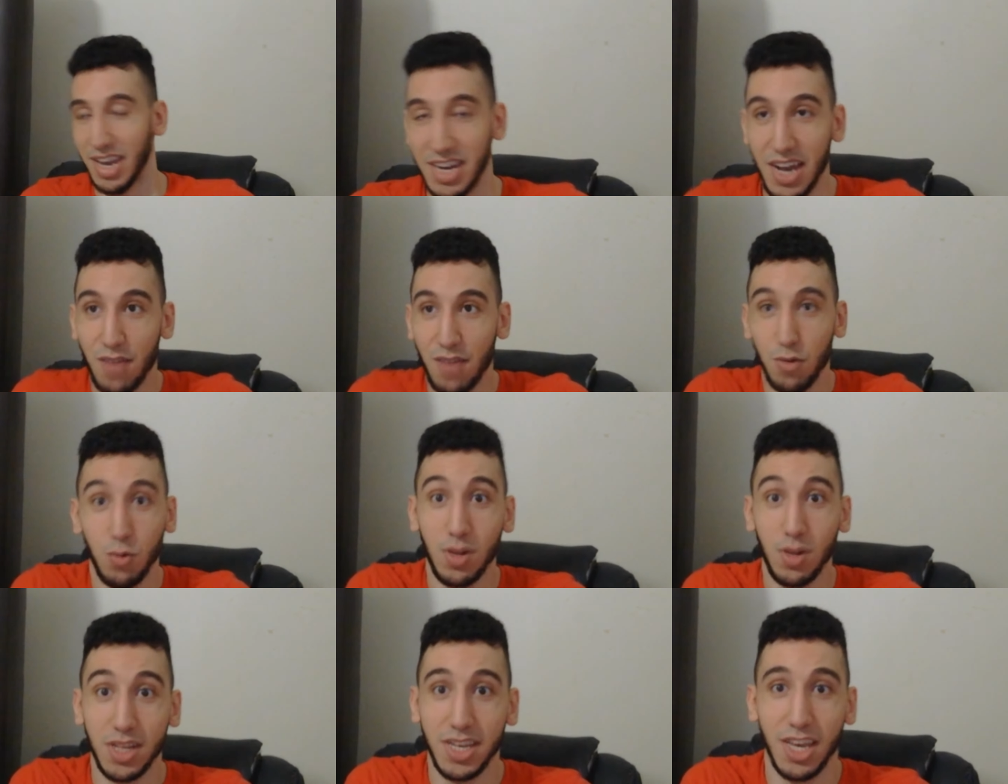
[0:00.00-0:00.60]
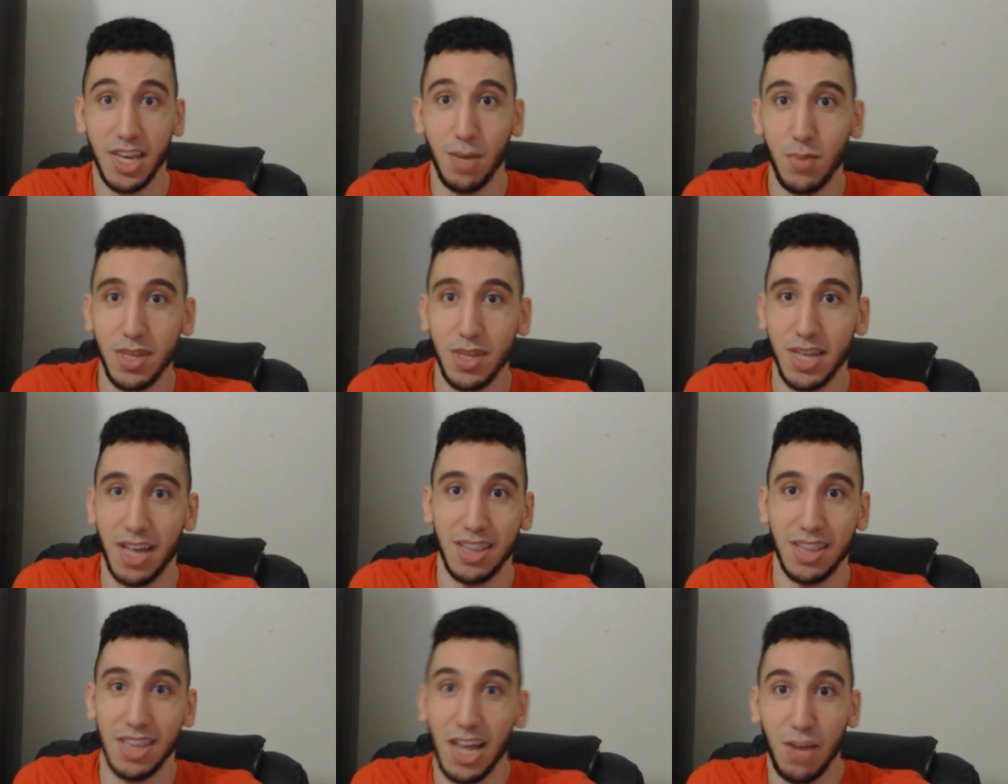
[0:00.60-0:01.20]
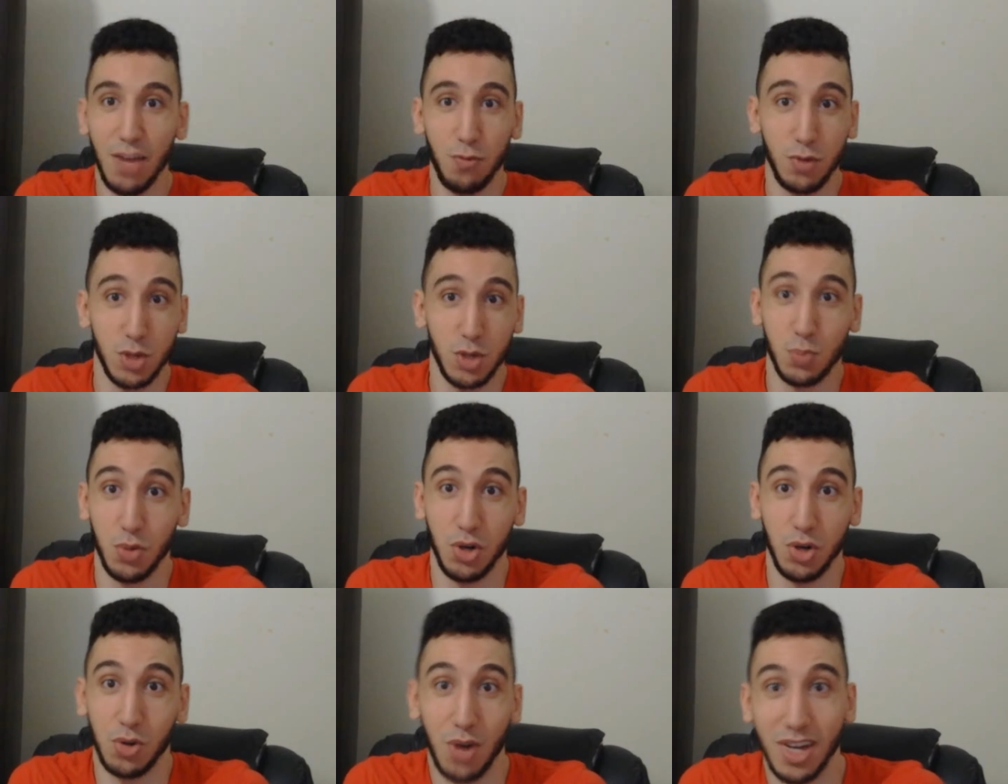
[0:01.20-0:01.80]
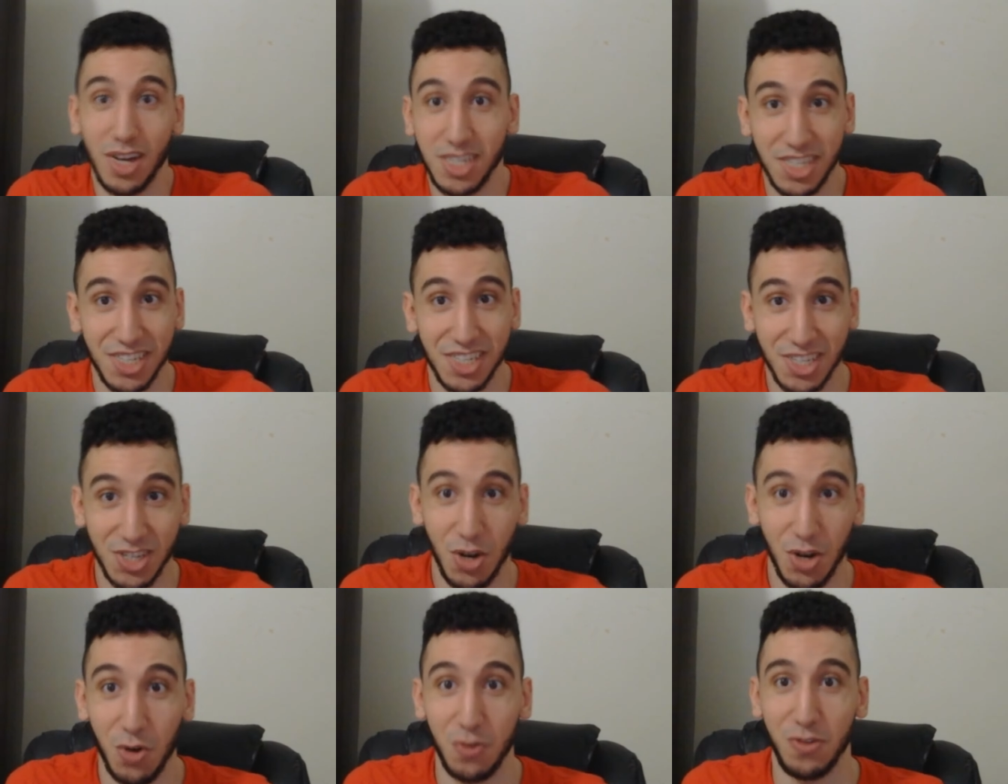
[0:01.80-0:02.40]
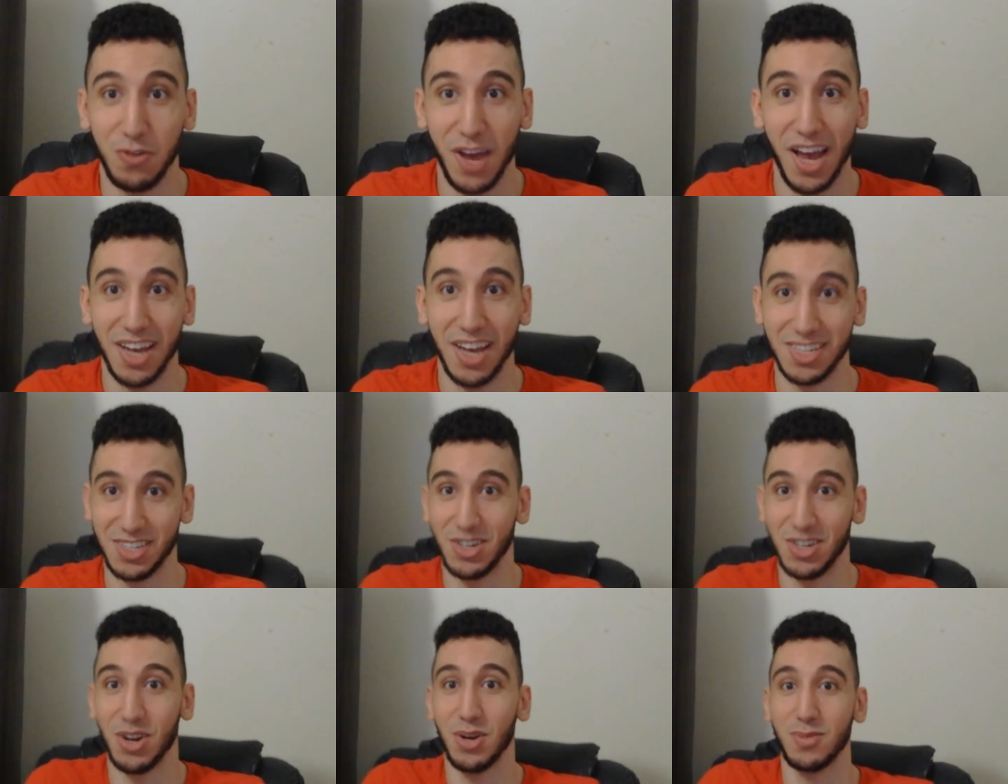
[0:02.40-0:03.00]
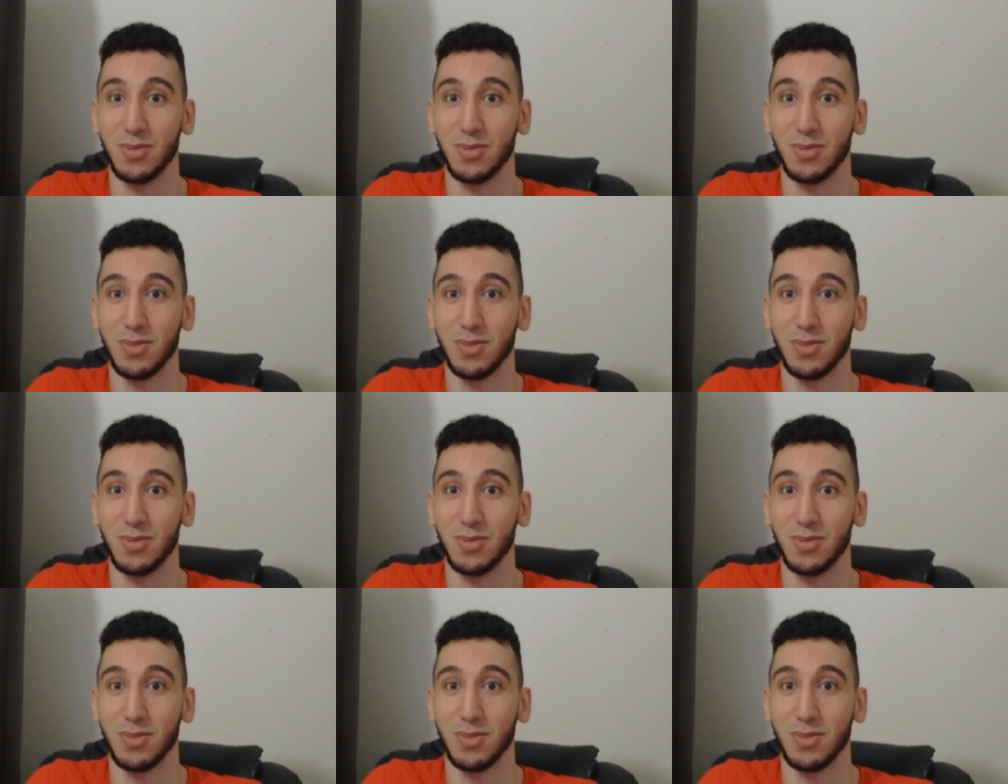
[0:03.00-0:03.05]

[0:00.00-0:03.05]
never really hit me that life was progressing so fast. You know what I'm